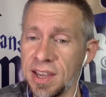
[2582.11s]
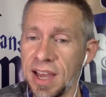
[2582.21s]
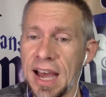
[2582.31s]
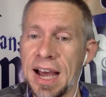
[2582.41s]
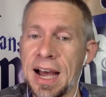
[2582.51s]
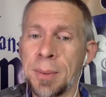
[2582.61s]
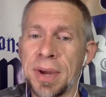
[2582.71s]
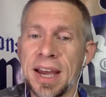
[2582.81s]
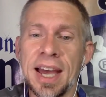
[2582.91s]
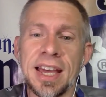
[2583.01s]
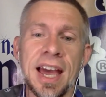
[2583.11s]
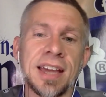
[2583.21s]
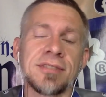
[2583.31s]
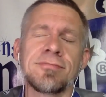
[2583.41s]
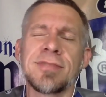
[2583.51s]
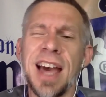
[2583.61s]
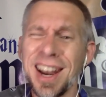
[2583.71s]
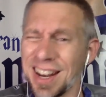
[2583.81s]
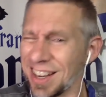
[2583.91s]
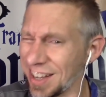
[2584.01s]
not
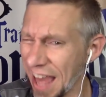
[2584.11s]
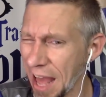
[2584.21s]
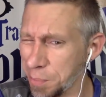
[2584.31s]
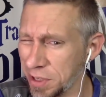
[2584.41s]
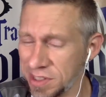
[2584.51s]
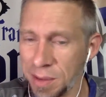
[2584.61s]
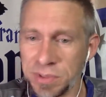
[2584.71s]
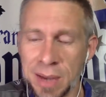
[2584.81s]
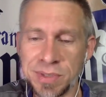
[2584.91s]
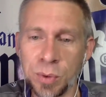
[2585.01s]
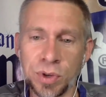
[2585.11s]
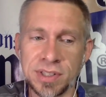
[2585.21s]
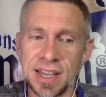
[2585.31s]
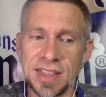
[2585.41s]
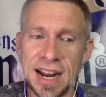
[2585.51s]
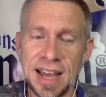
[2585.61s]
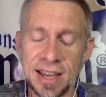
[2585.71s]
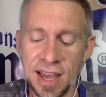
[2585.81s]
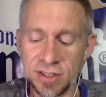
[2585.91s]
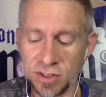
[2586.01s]
a lot, but sometimes I will say that
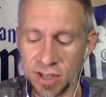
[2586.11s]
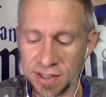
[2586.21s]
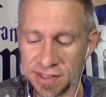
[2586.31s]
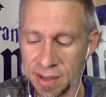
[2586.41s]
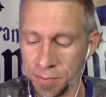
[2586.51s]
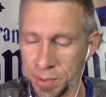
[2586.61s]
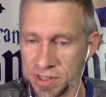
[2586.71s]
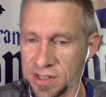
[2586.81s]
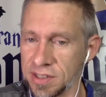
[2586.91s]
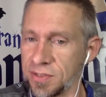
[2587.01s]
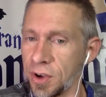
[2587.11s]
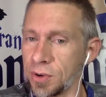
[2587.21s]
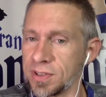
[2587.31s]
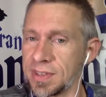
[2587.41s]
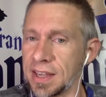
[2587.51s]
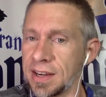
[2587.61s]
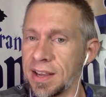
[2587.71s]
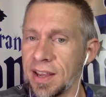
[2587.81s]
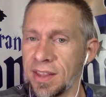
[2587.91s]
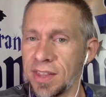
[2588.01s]
I do get some business folks that
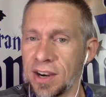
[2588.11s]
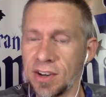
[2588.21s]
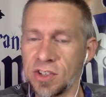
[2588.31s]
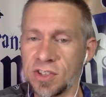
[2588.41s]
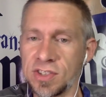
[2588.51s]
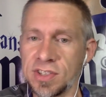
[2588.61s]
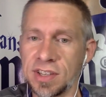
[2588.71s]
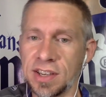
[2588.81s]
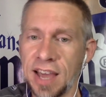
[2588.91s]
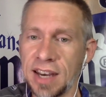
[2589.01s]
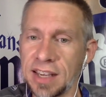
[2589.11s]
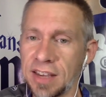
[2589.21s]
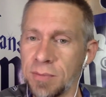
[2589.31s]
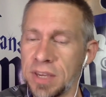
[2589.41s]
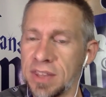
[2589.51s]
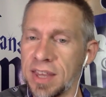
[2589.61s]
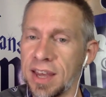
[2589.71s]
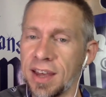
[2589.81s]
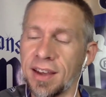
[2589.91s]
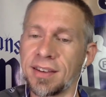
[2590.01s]
are just kind of give me
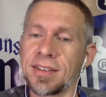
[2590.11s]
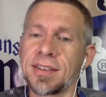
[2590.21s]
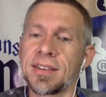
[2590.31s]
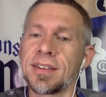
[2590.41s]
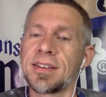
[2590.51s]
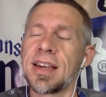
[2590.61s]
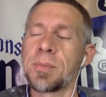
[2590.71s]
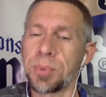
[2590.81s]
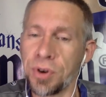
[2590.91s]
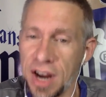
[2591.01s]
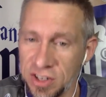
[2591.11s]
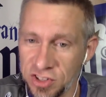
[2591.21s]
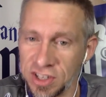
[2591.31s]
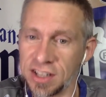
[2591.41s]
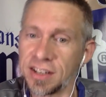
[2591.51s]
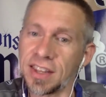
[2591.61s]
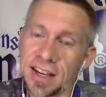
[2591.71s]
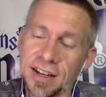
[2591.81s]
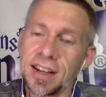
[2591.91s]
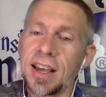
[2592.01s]
the impression
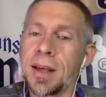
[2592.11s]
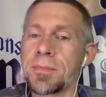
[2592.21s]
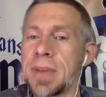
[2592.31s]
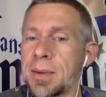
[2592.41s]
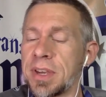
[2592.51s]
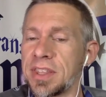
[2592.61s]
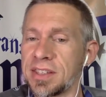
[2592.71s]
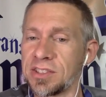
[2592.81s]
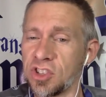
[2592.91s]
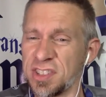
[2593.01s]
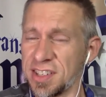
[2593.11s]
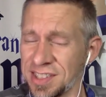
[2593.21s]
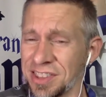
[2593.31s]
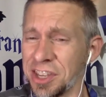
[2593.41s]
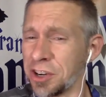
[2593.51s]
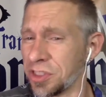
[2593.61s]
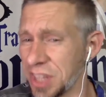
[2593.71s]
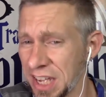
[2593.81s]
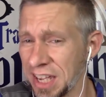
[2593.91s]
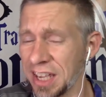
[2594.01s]
that maybe this just isn't their
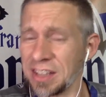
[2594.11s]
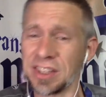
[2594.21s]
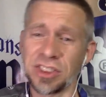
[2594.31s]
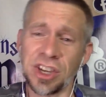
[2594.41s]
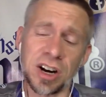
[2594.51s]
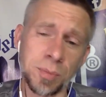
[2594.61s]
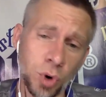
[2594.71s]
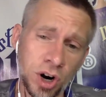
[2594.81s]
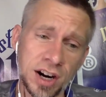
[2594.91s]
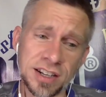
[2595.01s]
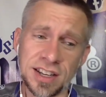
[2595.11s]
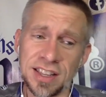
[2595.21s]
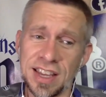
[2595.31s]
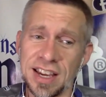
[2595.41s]
thing, that they're more into,